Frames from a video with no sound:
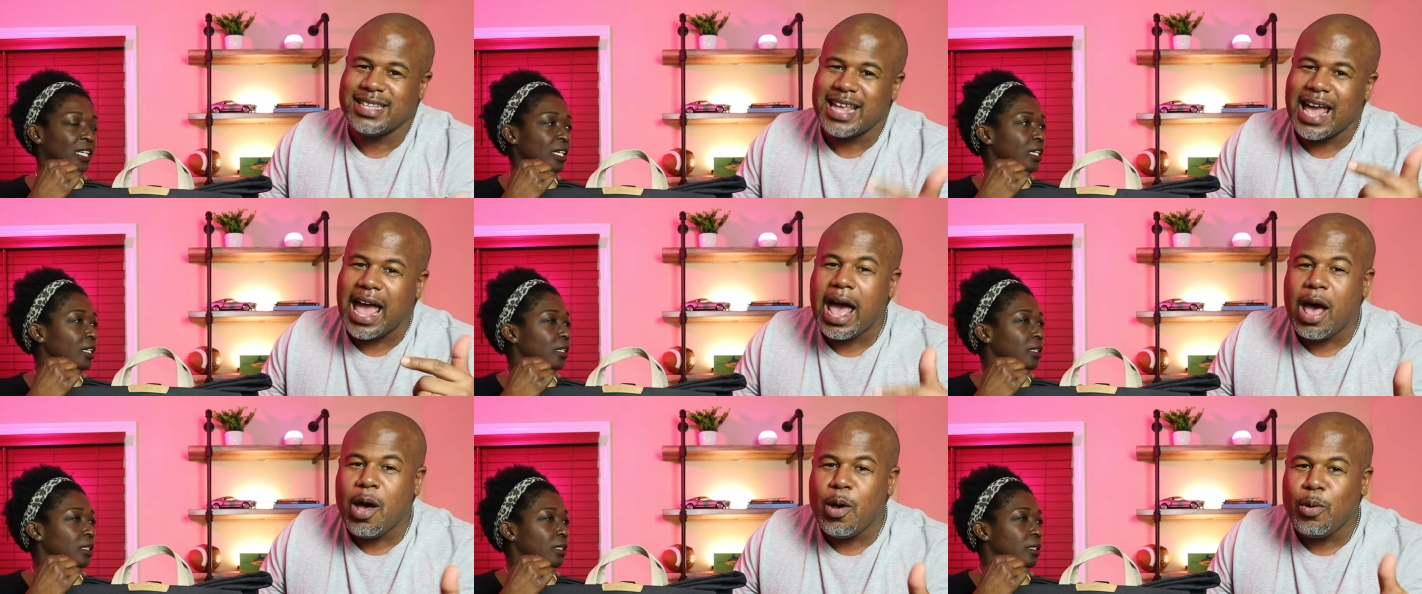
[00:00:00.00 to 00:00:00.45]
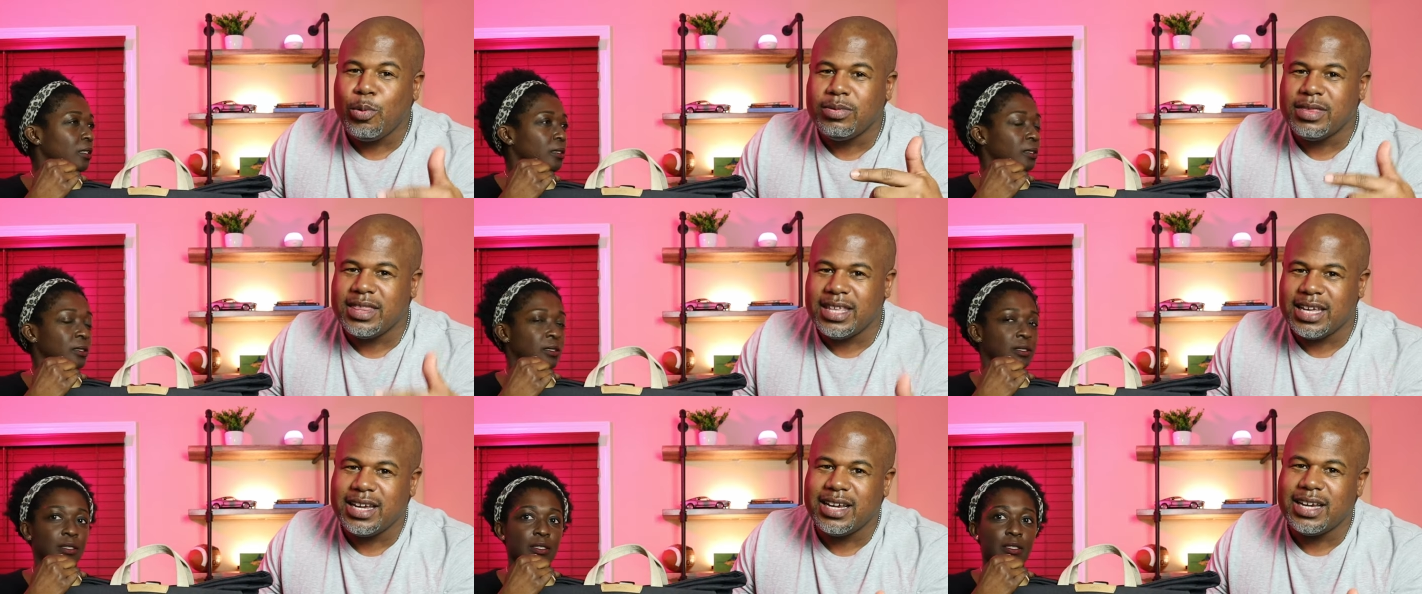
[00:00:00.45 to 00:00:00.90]

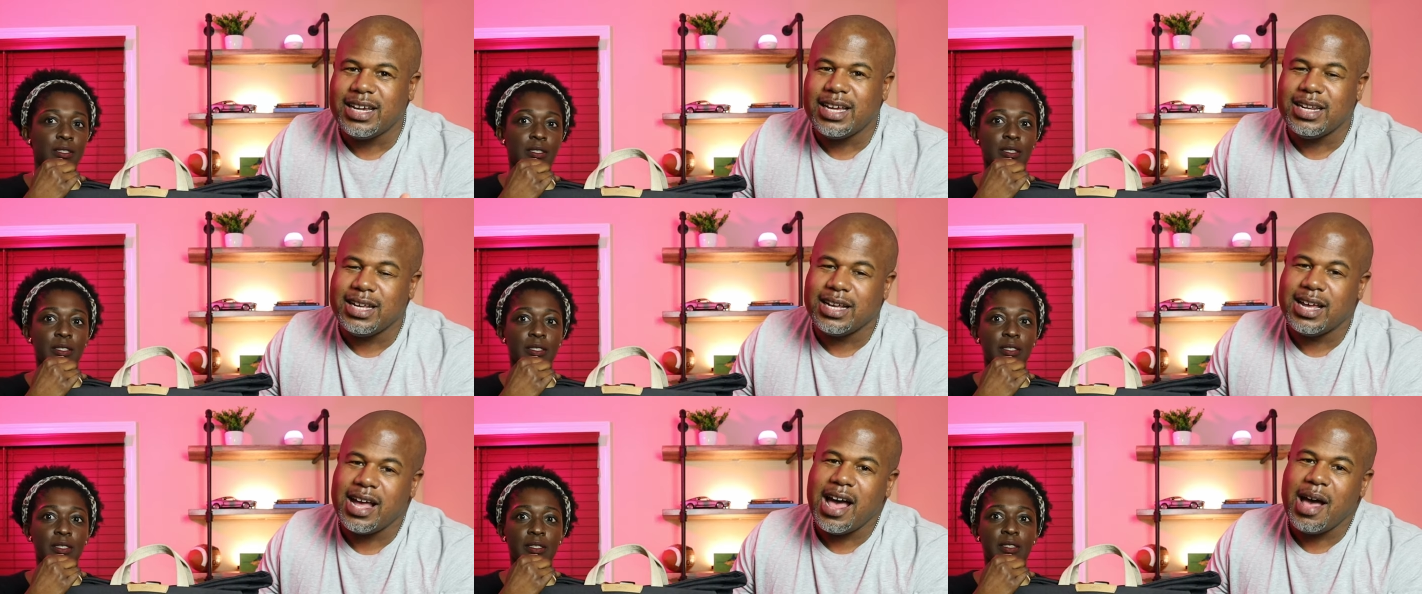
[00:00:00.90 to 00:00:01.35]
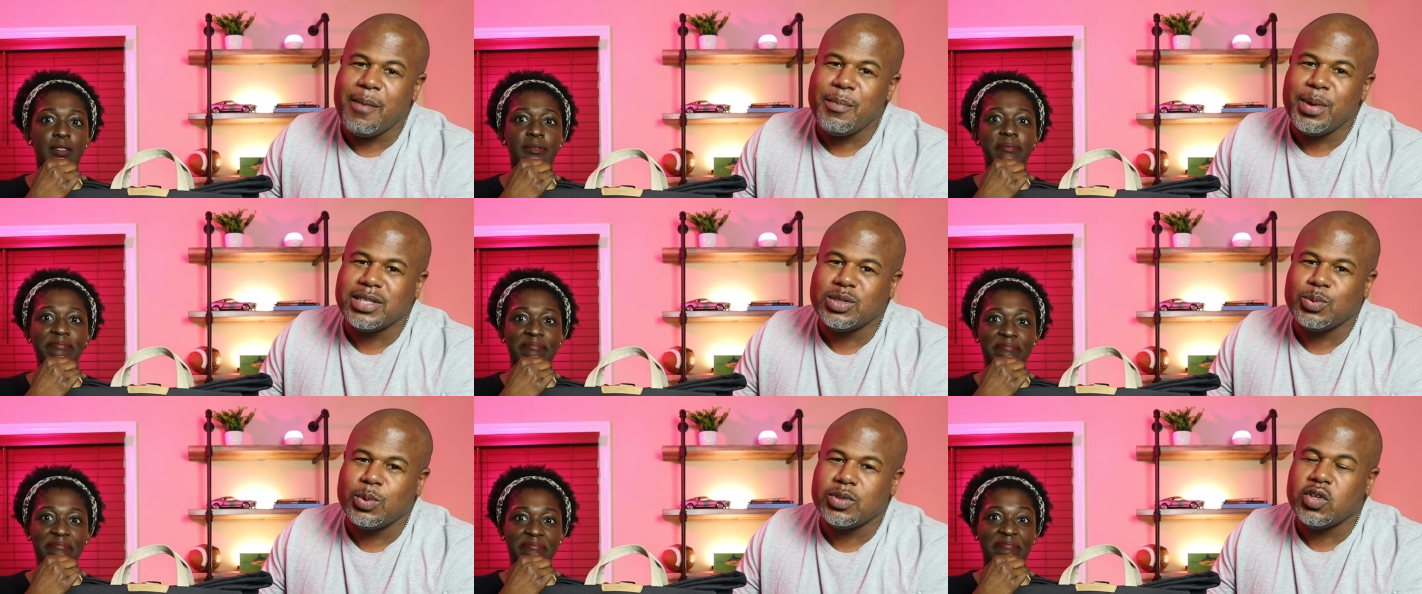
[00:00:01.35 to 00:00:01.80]
Speaker 1: down there in the
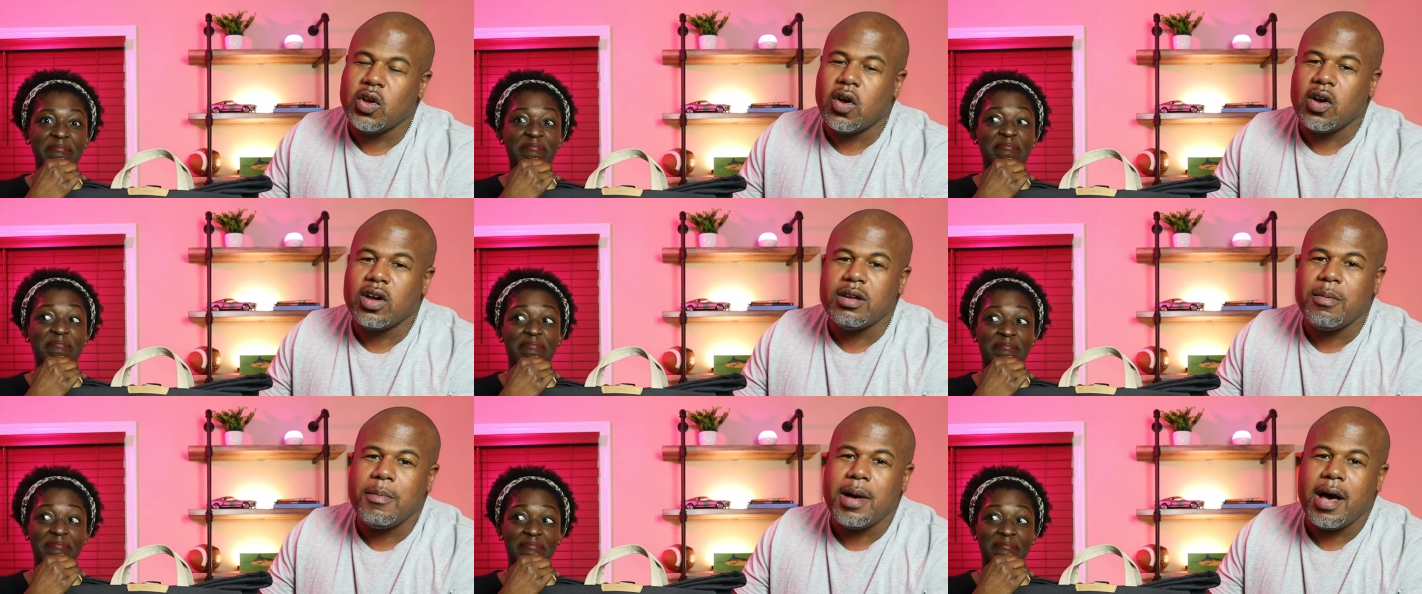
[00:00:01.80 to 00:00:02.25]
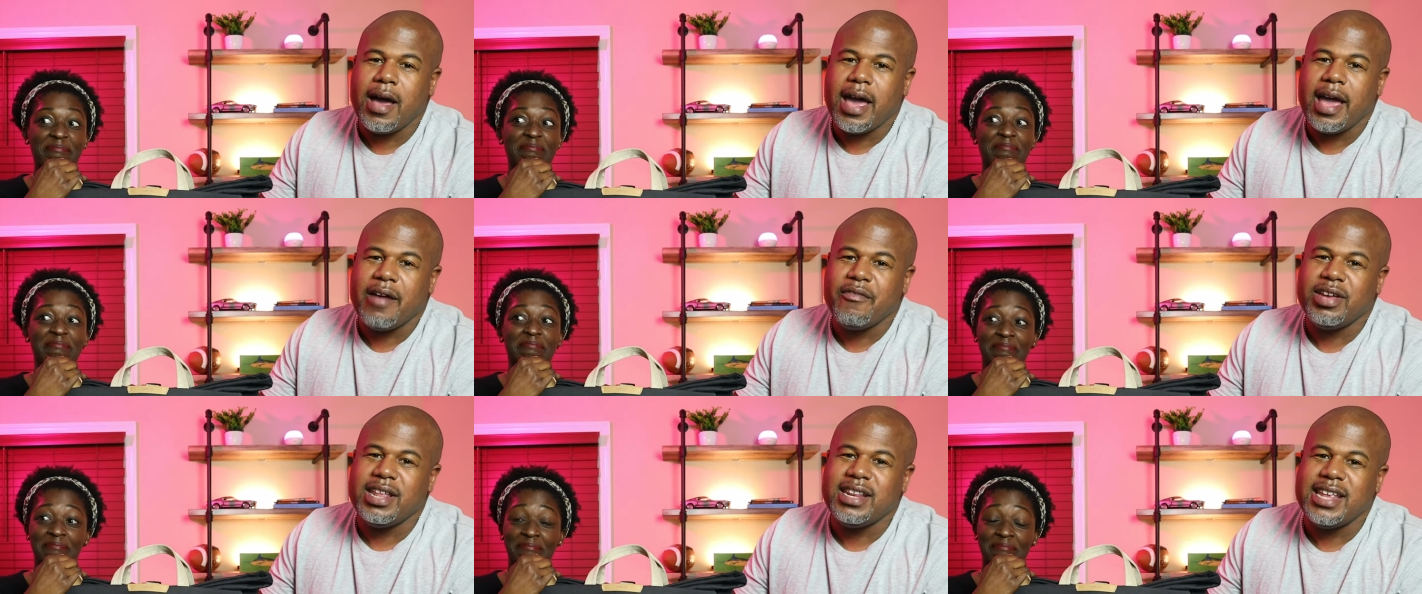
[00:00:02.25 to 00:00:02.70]
comments, we're talking about
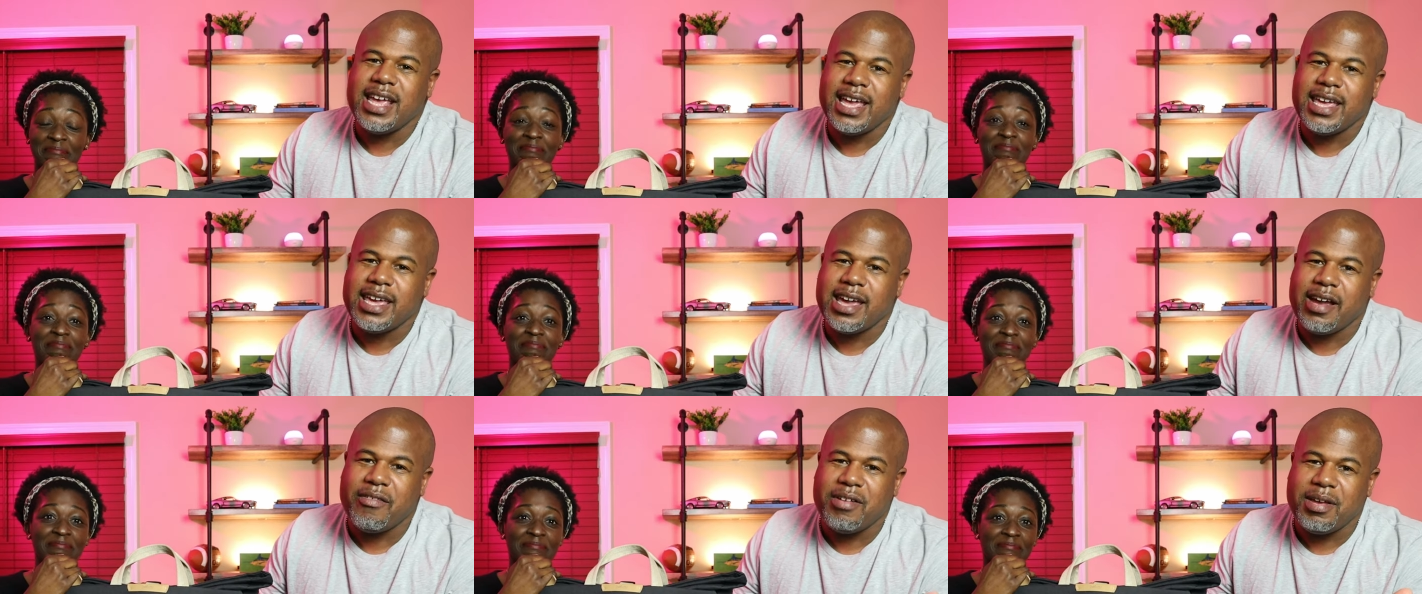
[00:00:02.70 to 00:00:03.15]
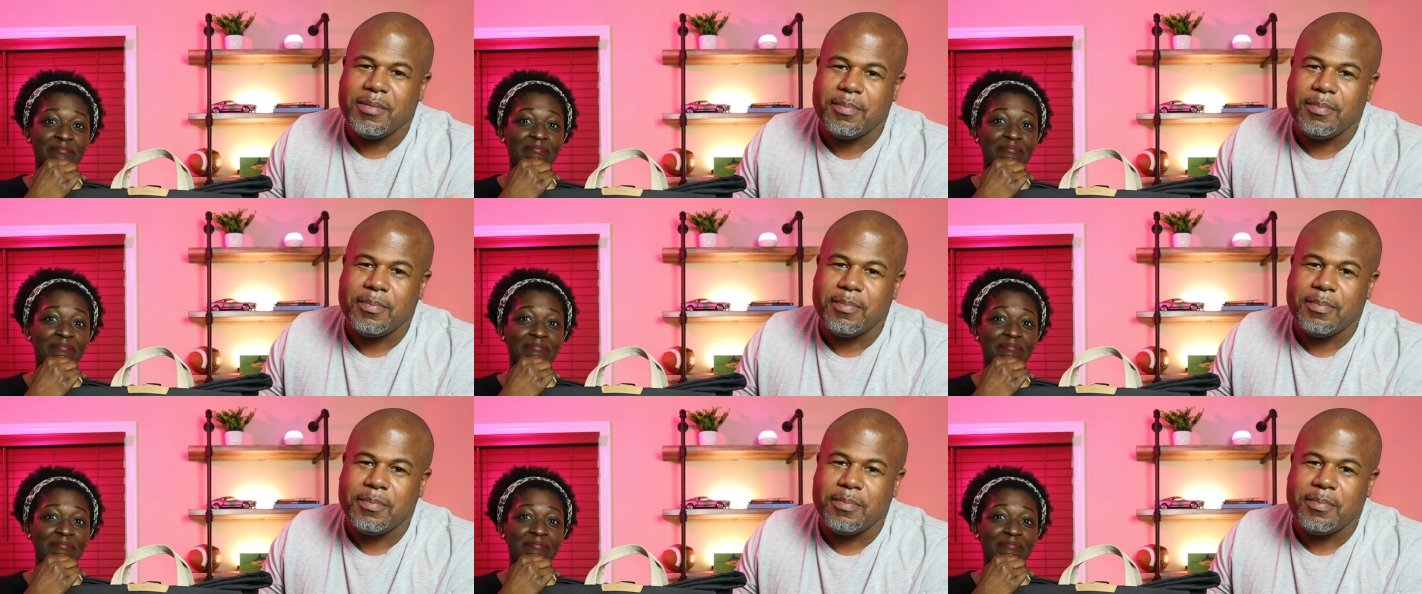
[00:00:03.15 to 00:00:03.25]
everyday carry